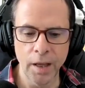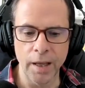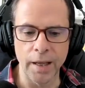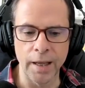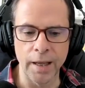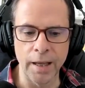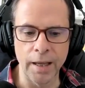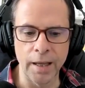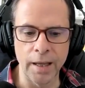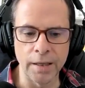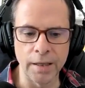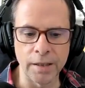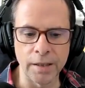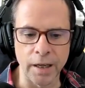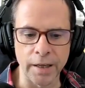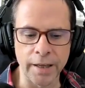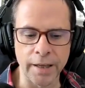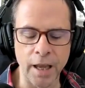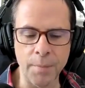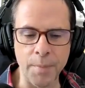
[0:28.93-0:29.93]
And
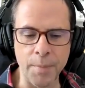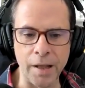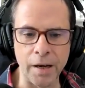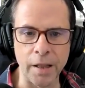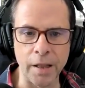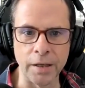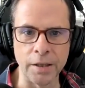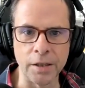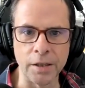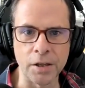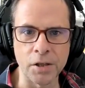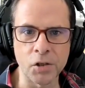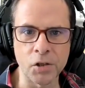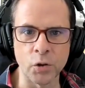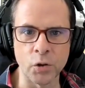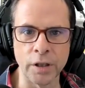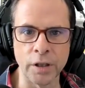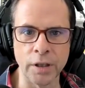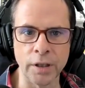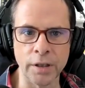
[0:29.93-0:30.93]
I came out of that
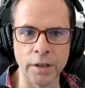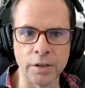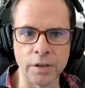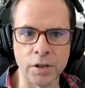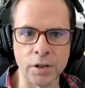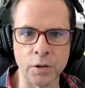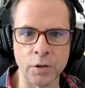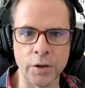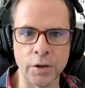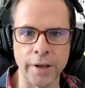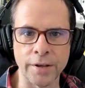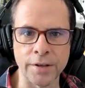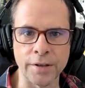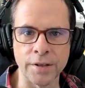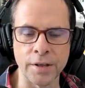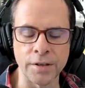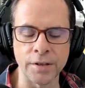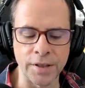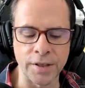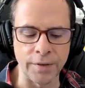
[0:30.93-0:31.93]
industry in
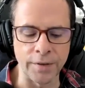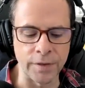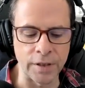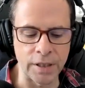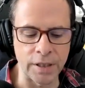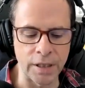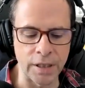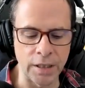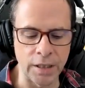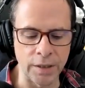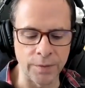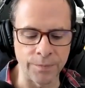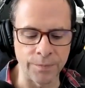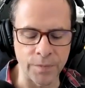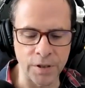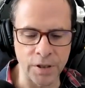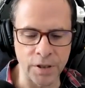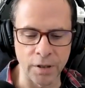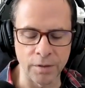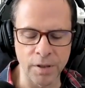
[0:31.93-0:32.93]
2017.
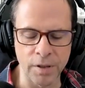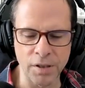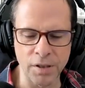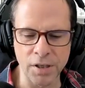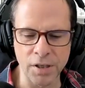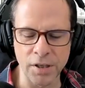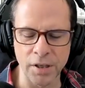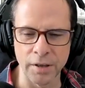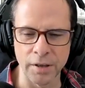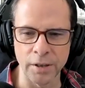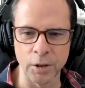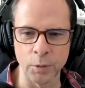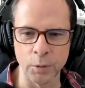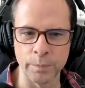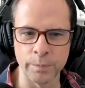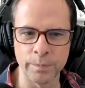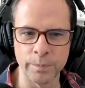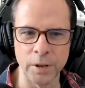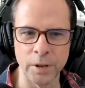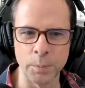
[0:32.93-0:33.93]
So just a little
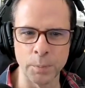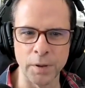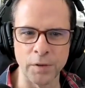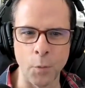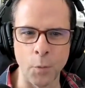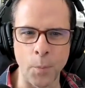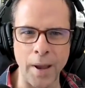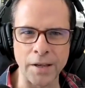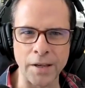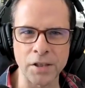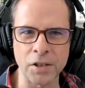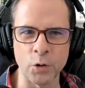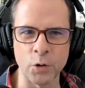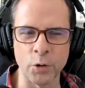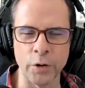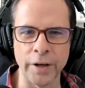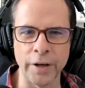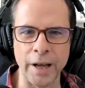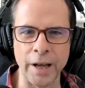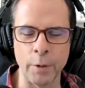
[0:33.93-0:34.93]
bit of a
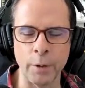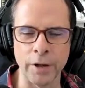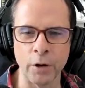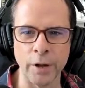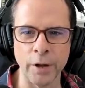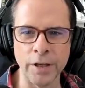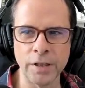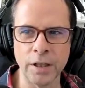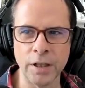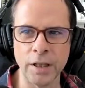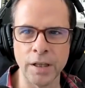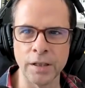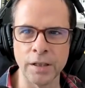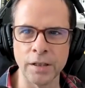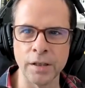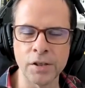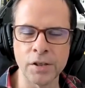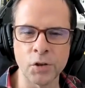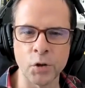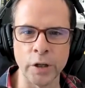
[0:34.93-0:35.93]
backstory on how I got into the
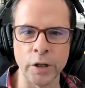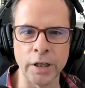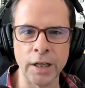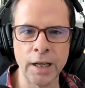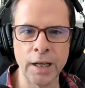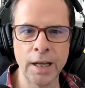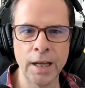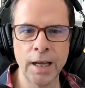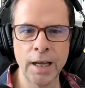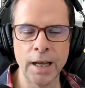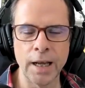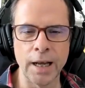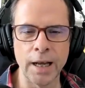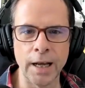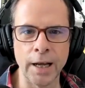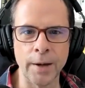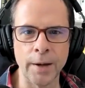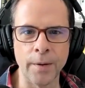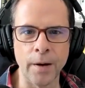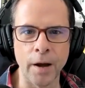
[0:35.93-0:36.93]
industry.
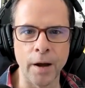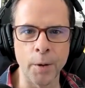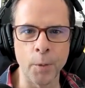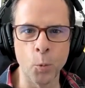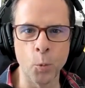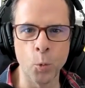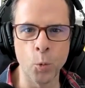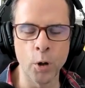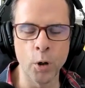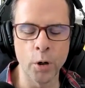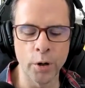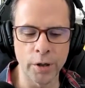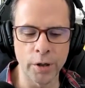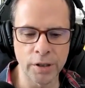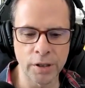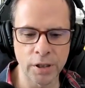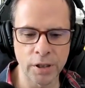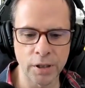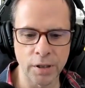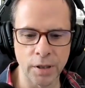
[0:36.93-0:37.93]
I
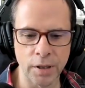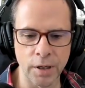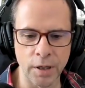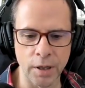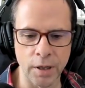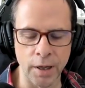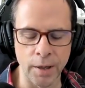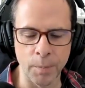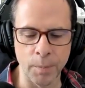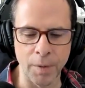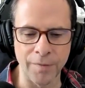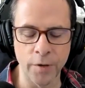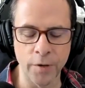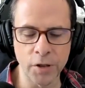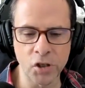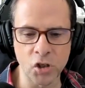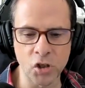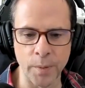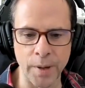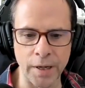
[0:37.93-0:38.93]
worked, my
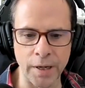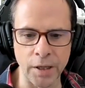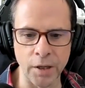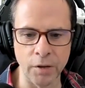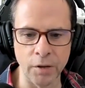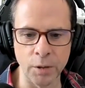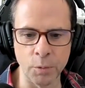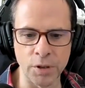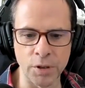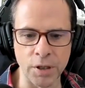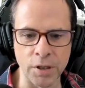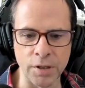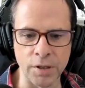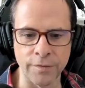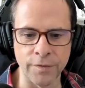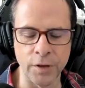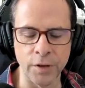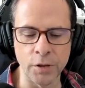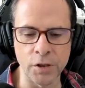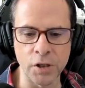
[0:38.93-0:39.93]
first job out of uni was as a
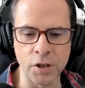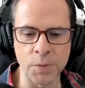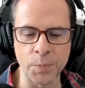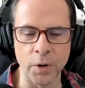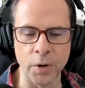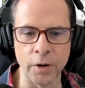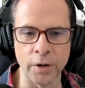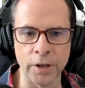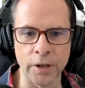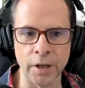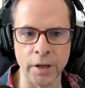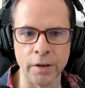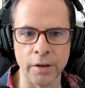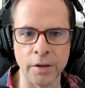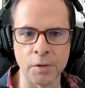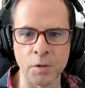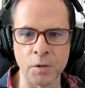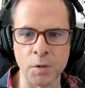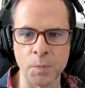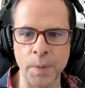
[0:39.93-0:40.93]
futures broker.
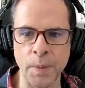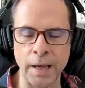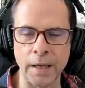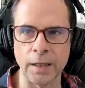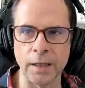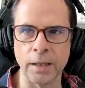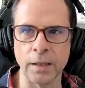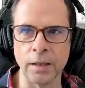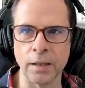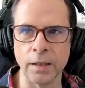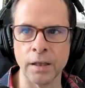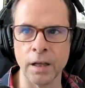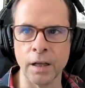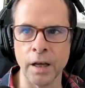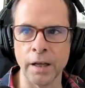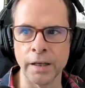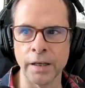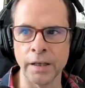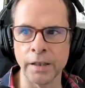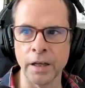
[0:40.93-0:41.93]
This was back in
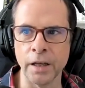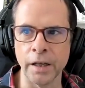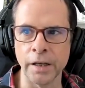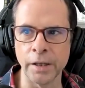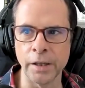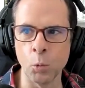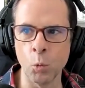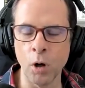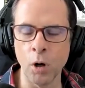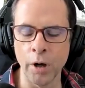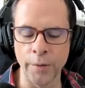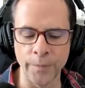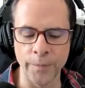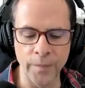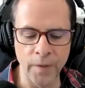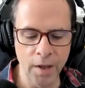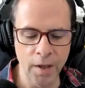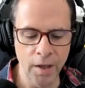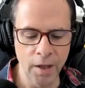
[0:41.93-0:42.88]
1991.